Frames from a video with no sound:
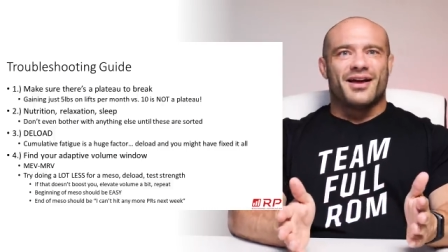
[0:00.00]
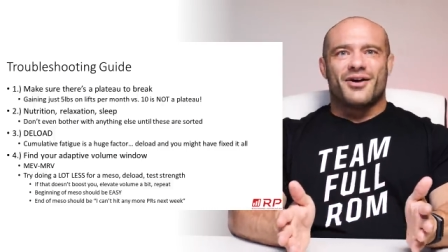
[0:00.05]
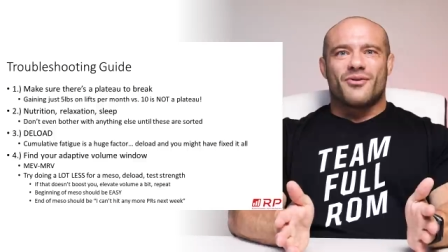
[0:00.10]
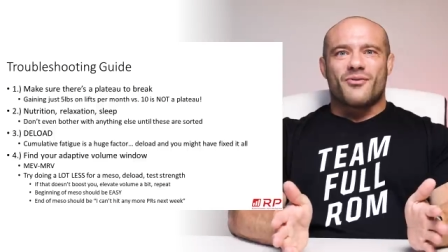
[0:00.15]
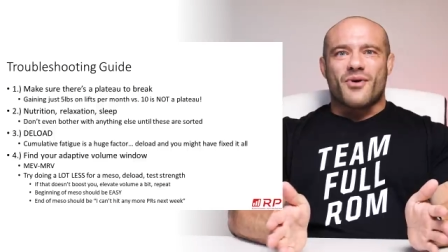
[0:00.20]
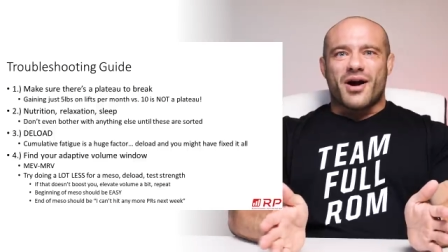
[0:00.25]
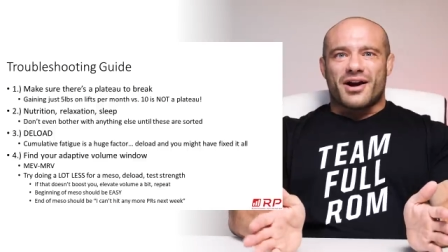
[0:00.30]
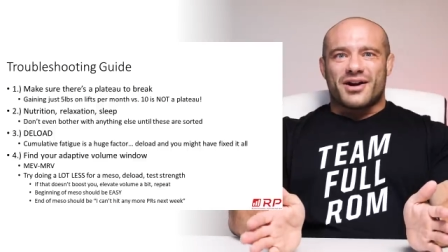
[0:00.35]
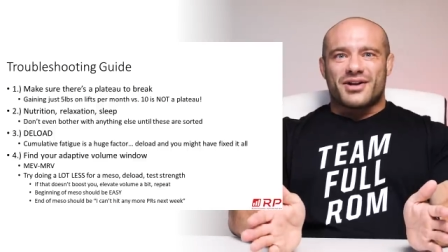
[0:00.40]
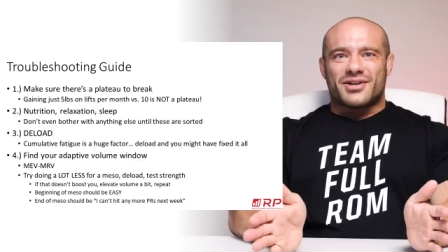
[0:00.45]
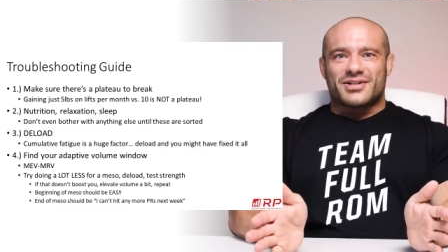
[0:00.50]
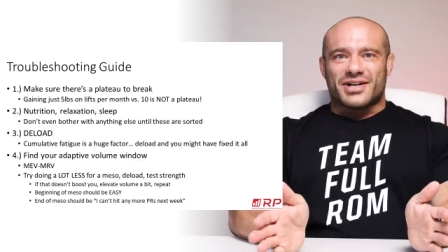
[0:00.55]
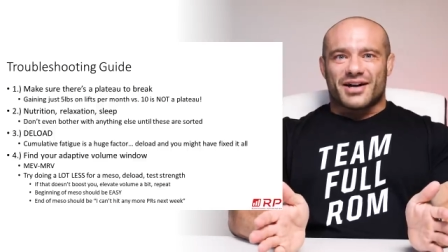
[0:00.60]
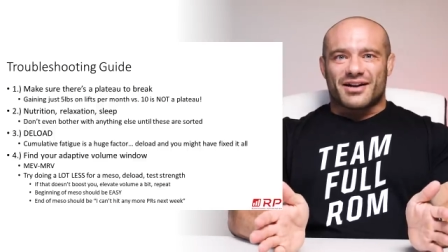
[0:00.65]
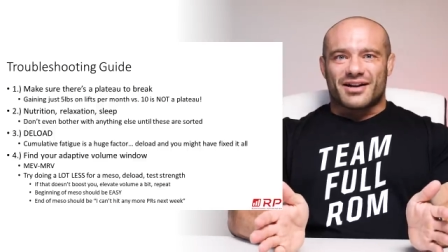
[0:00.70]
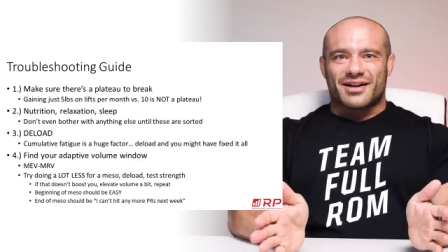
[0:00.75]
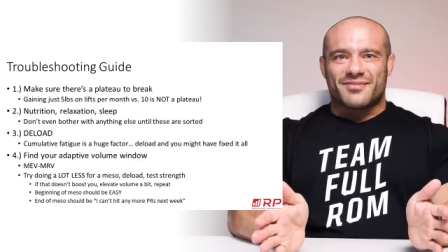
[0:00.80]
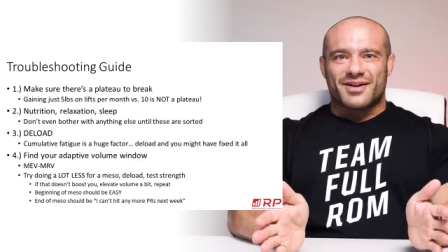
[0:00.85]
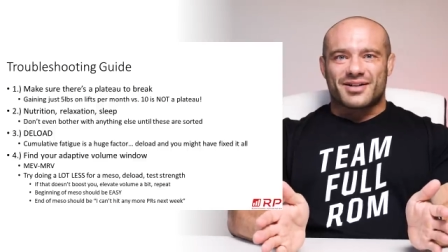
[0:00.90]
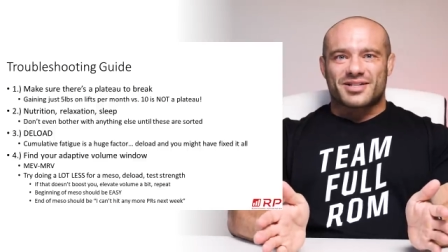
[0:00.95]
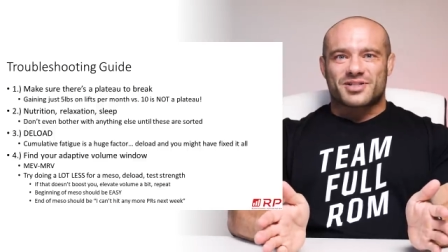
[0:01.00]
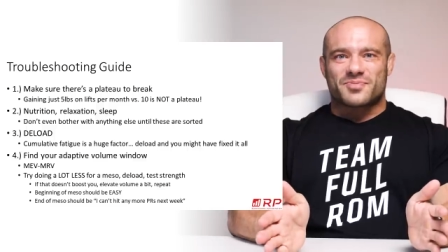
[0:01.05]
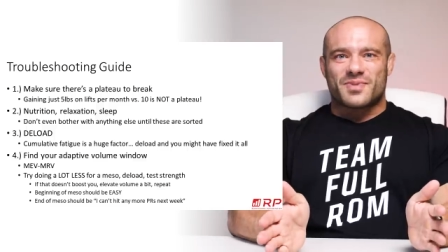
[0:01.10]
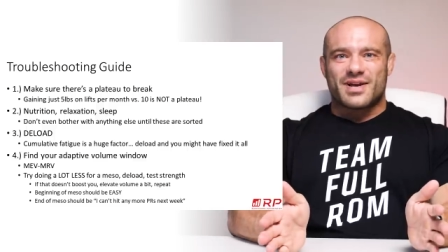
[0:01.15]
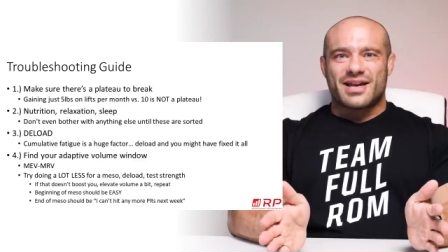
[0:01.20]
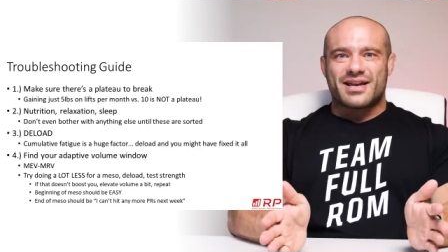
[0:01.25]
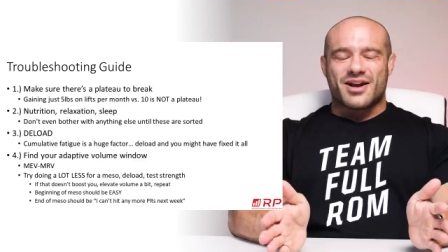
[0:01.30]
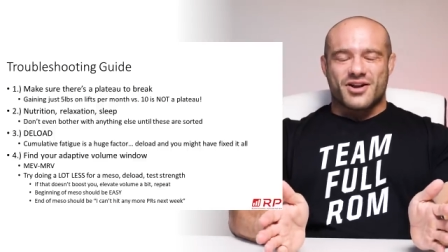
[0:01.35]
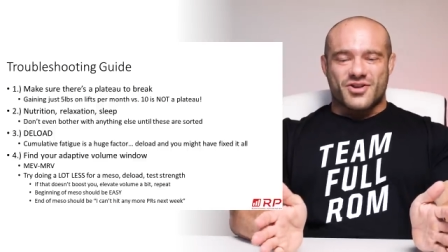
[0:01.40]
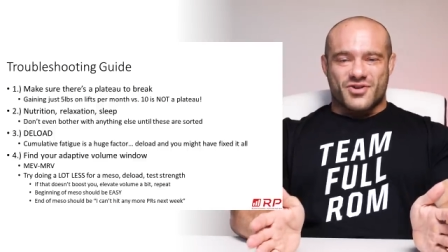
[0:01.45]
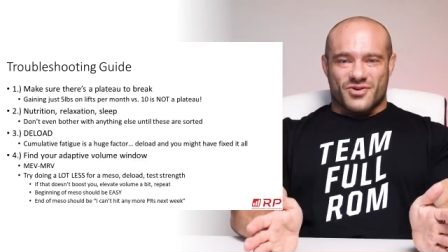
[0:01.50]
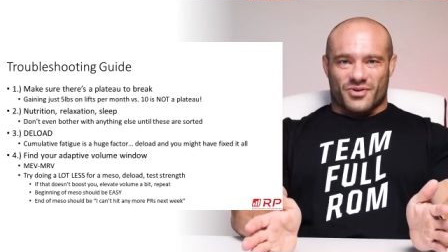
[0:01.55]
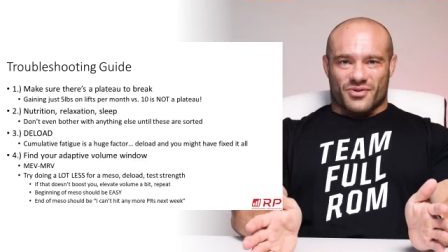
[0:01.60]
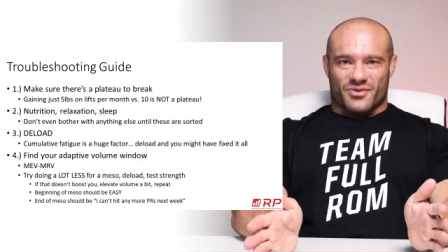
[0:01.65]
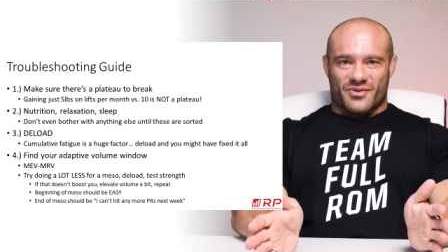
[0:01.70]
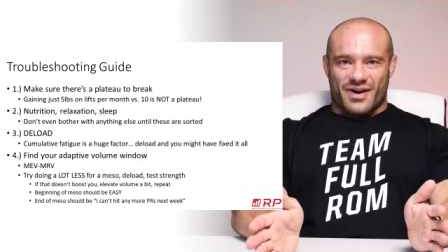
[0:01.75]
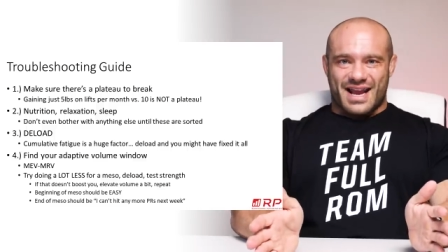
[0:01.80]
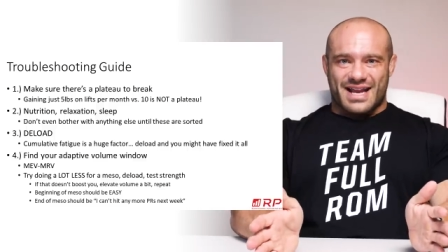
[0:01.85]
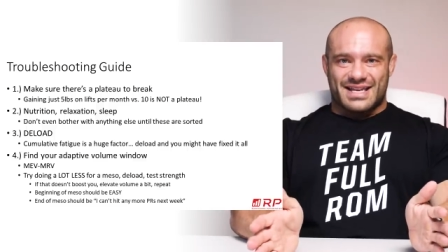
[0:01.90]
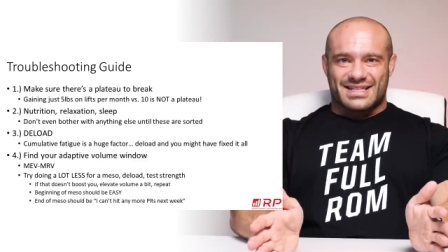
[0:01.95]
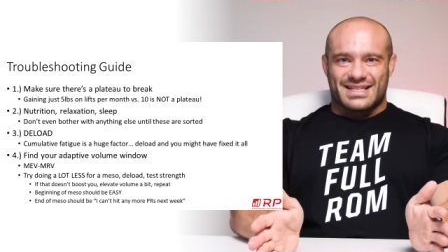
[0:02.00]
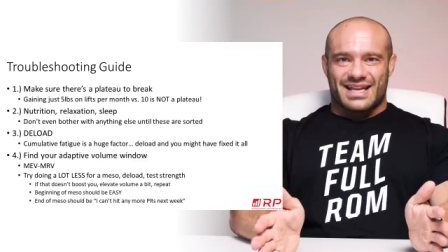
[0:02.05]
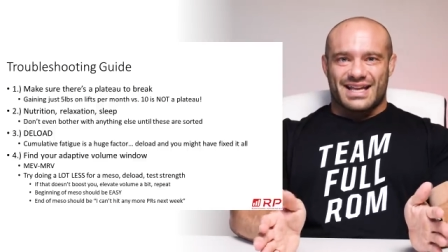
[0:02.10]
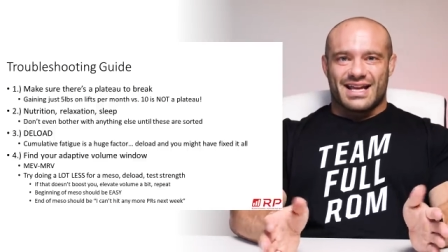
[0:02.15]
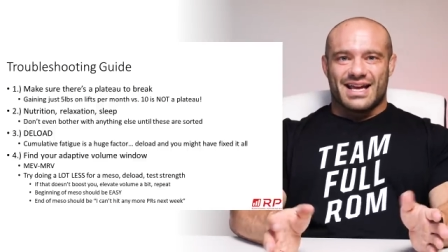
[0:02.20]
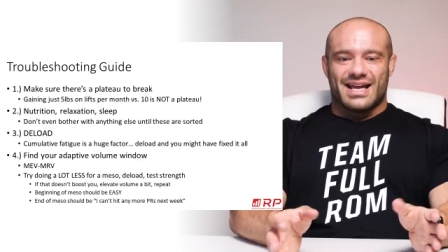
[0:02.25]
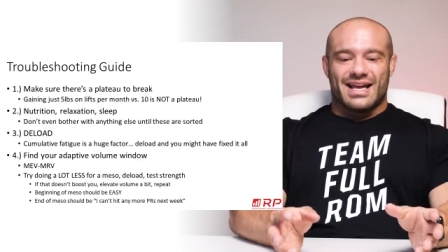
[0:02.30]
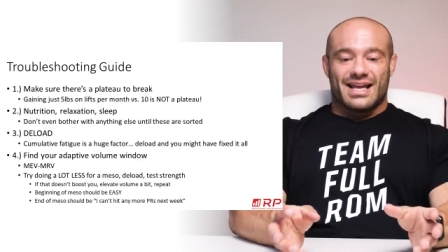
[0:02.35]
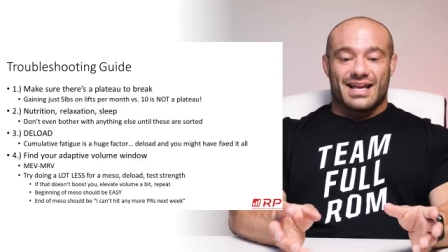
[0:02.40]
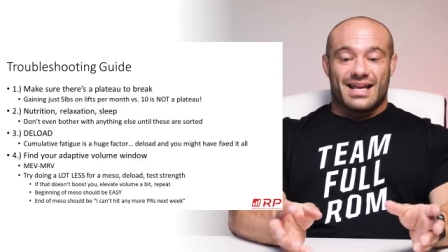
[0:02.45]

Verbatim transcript: Why are you talking about speed? Are you crazy?